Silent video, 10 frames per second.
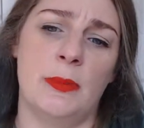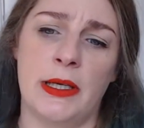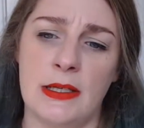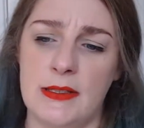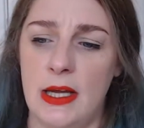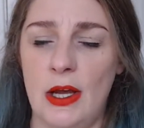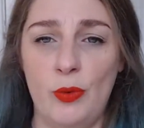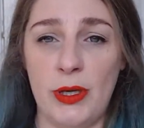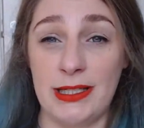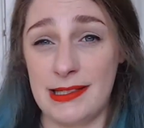because
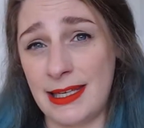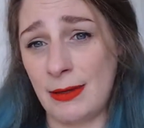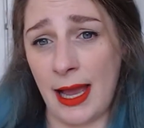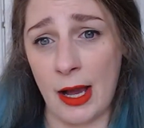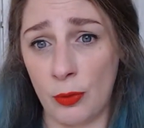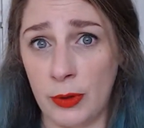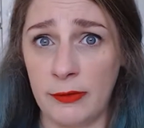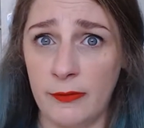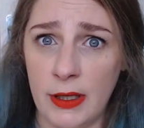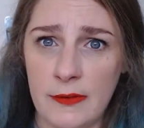we can see how
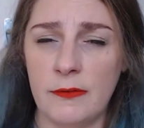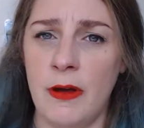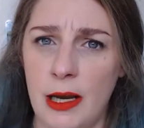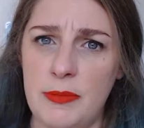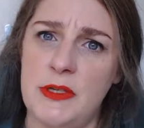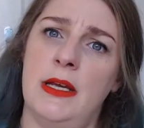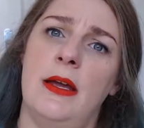we've developed